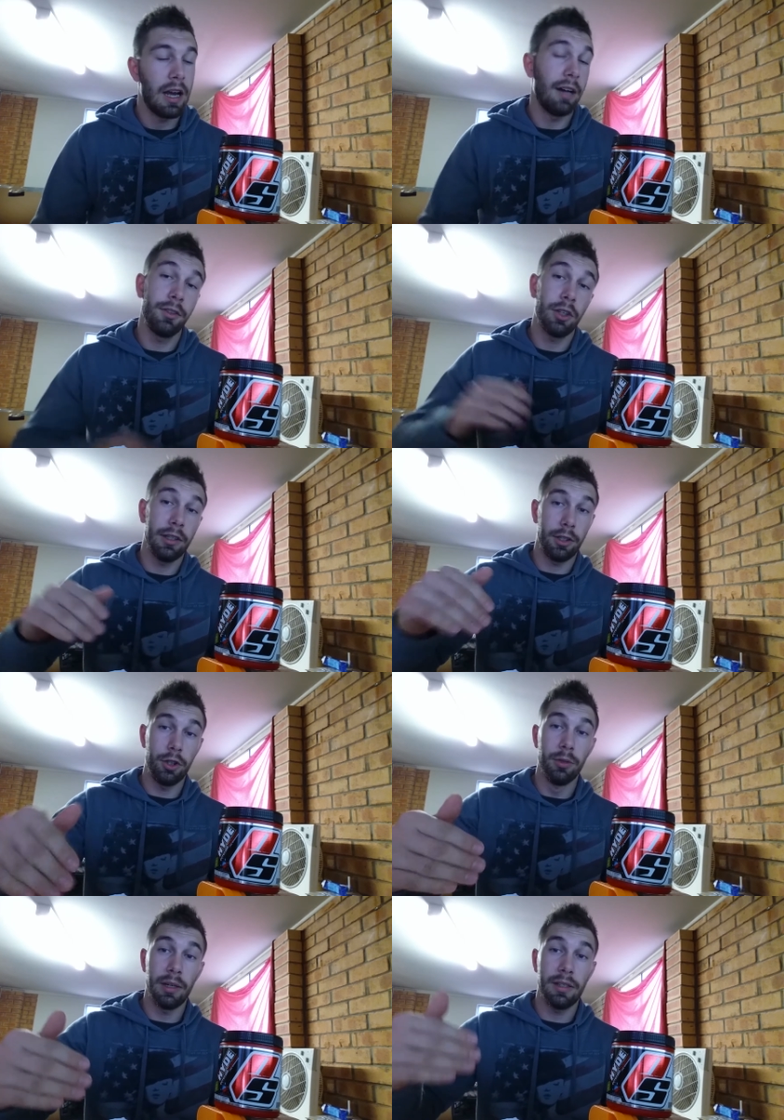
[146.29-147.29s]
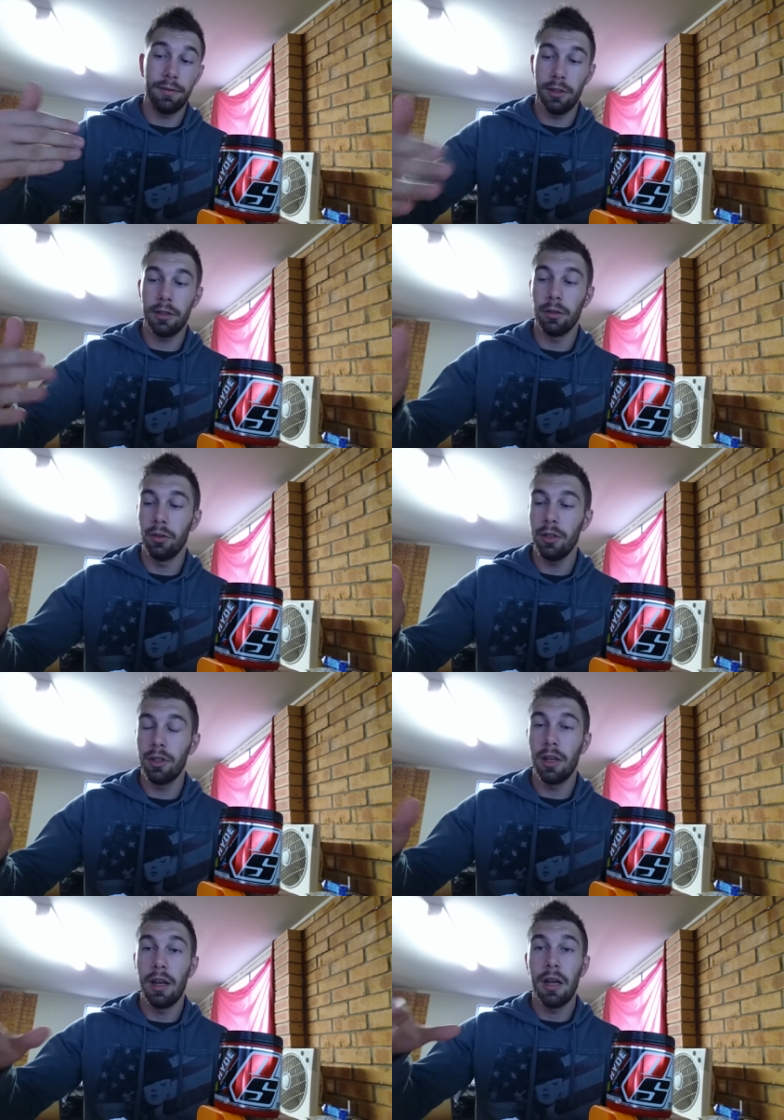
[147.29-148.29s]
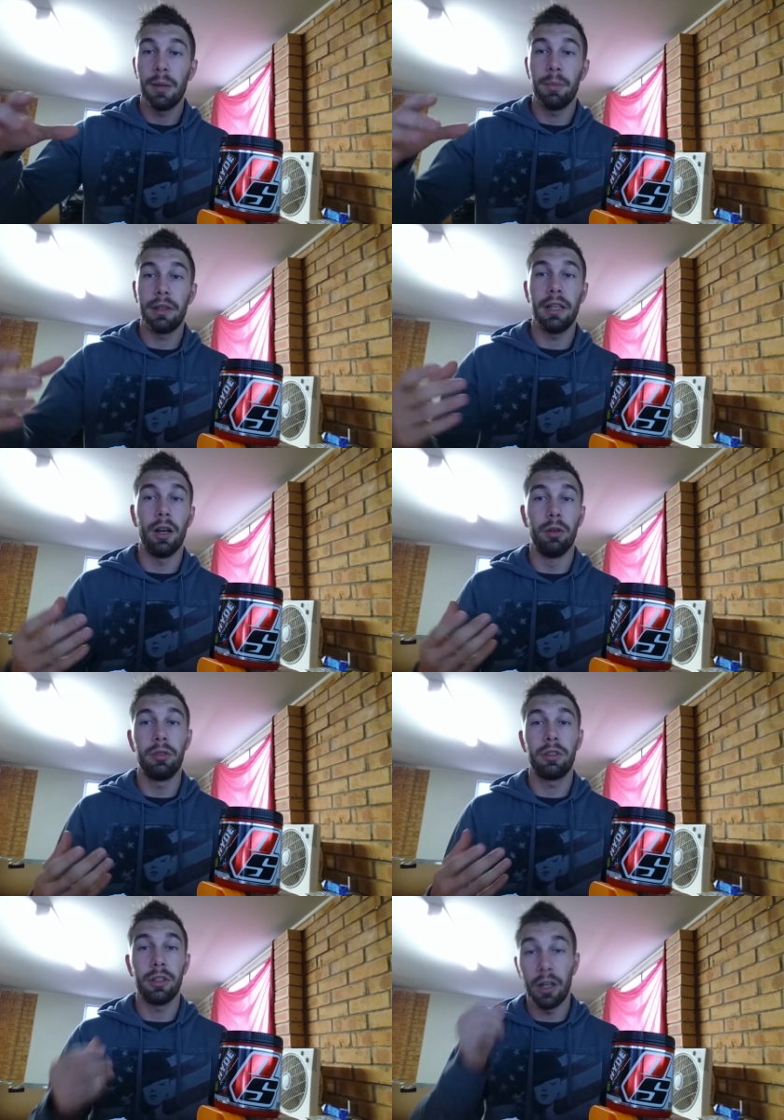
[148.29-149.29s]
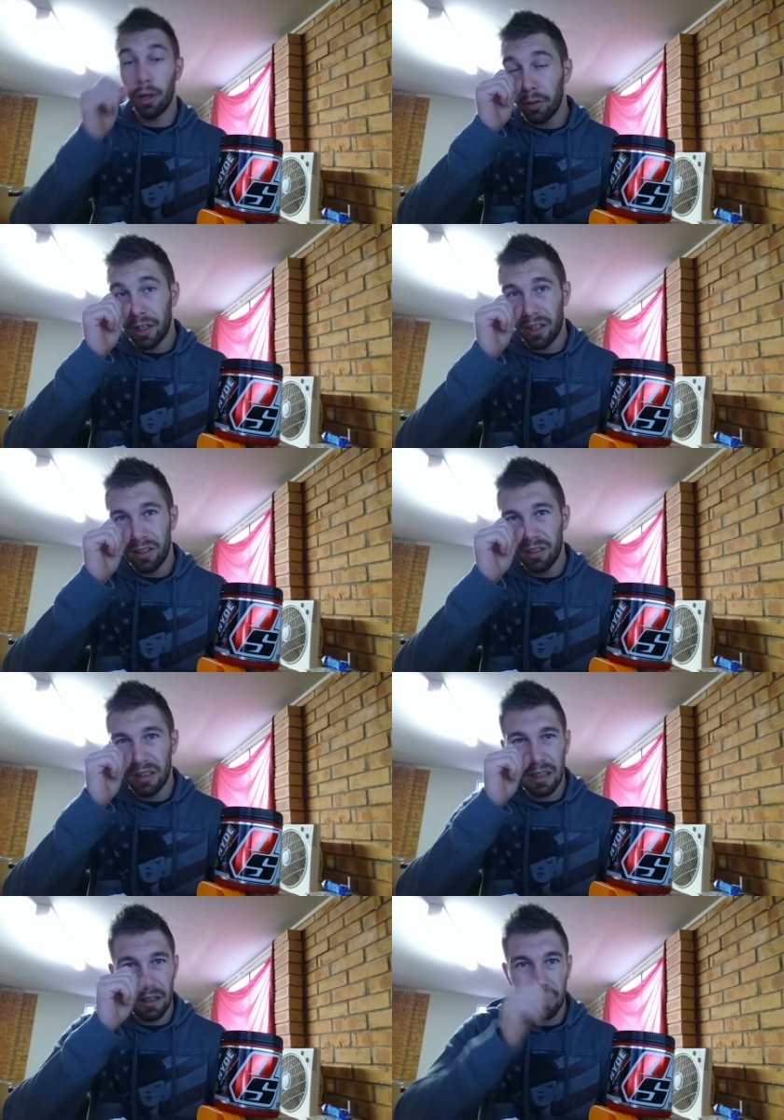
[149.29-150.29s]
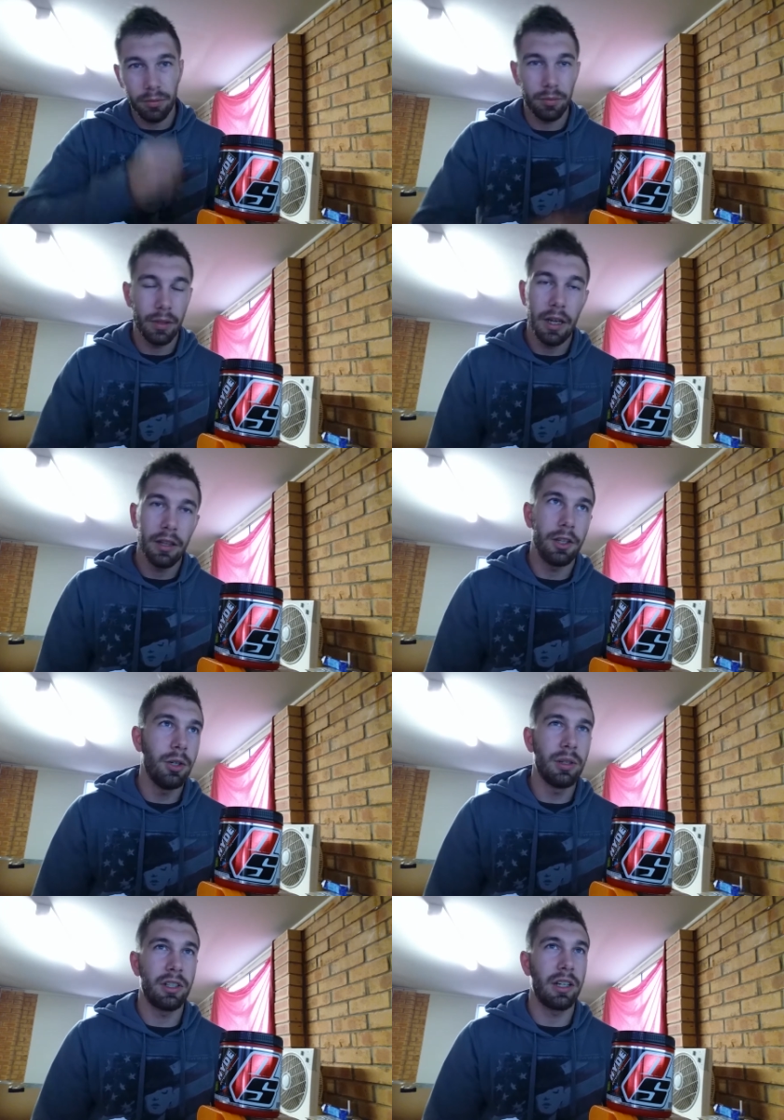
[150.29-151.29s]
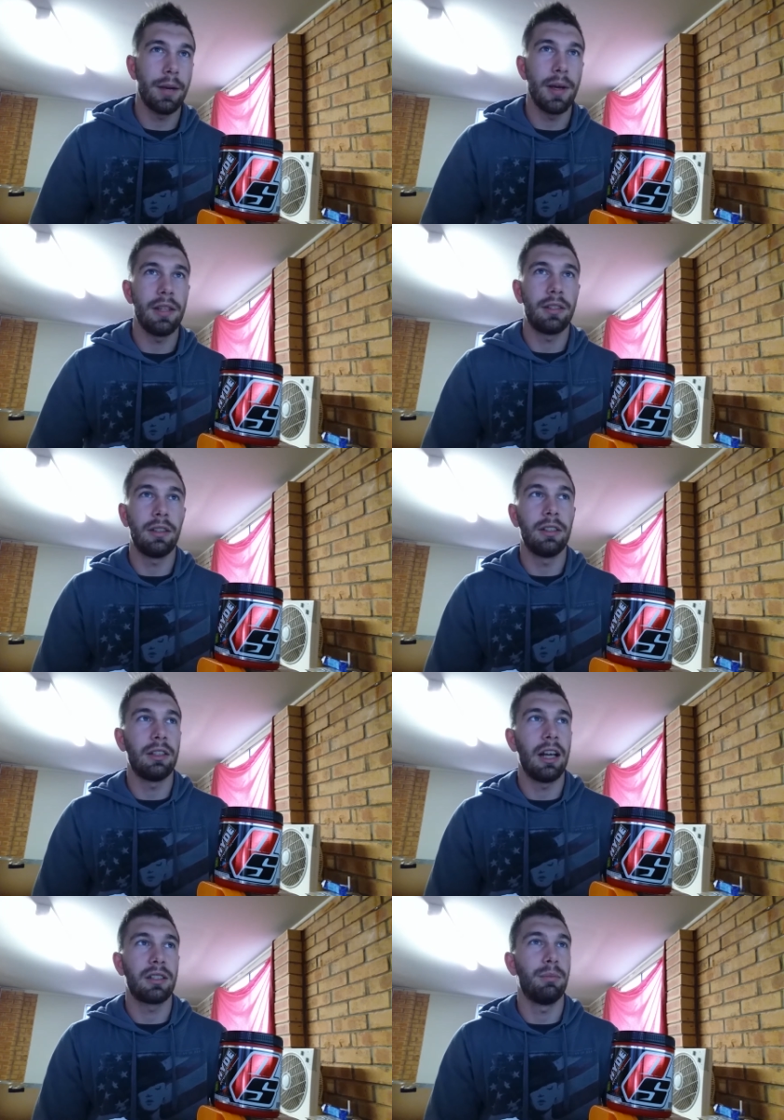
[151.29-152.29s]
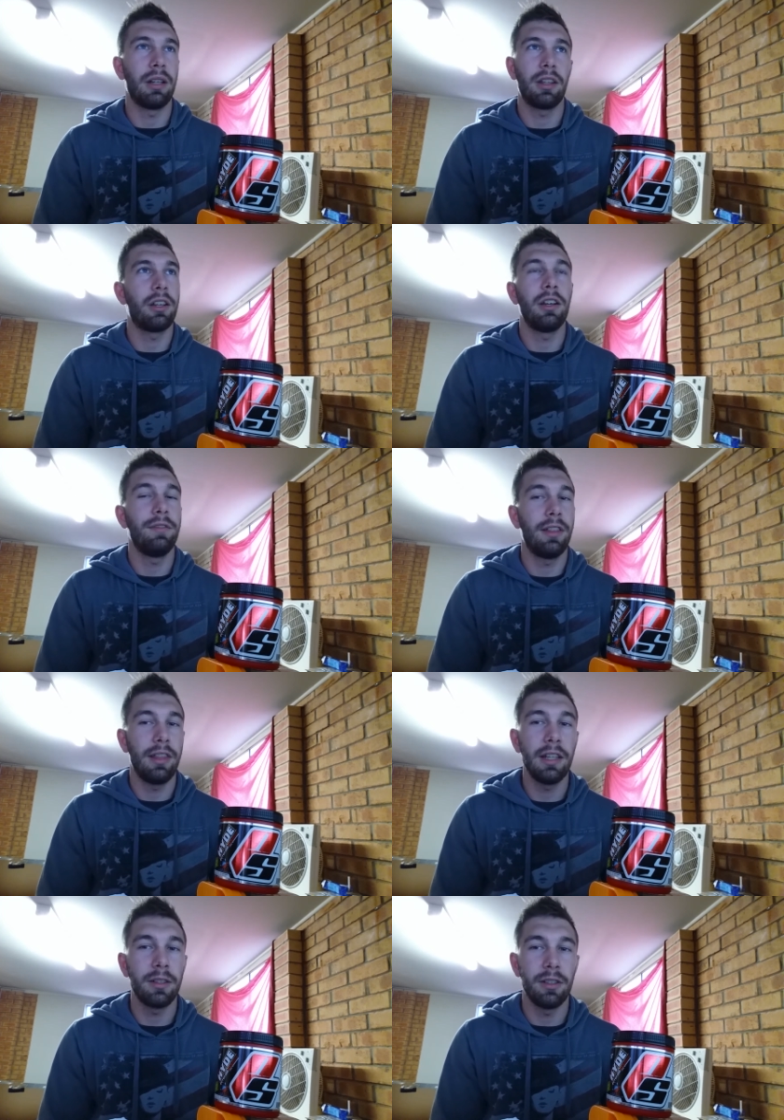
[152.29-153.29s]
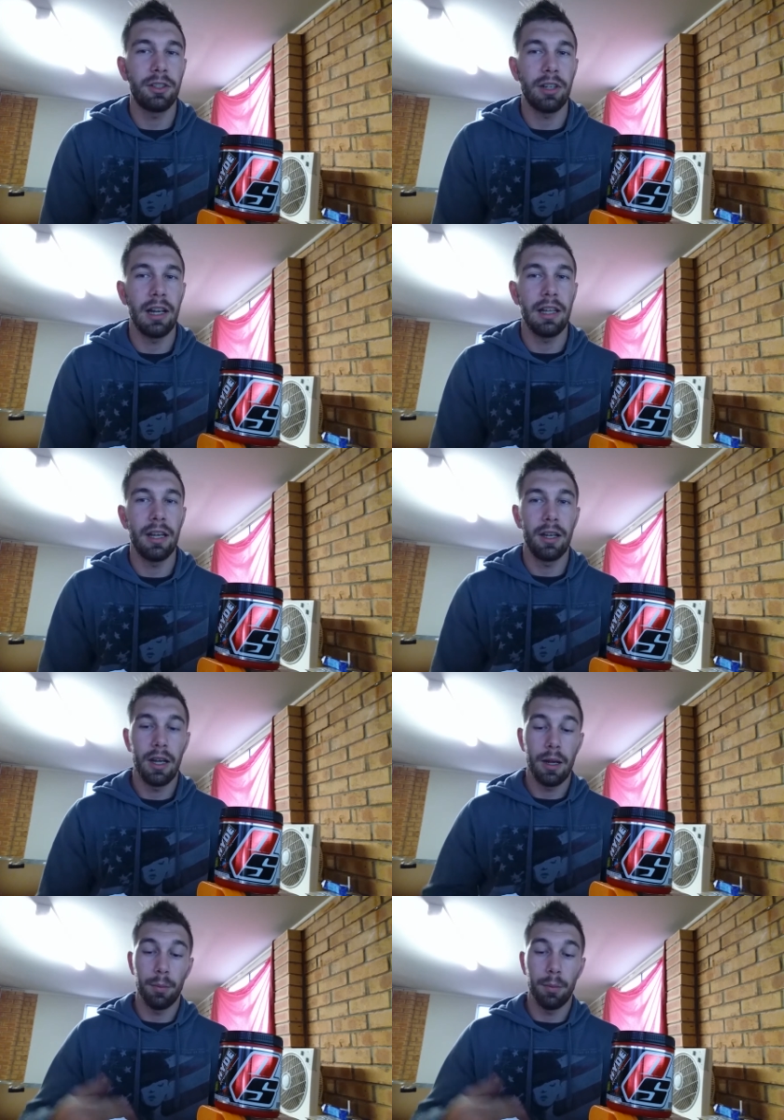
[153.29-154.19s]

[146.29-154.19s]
I haven't tried the new ones they've just launched, but the olden style, the new ones that come out this last month, I don't even think they're in Australia yet.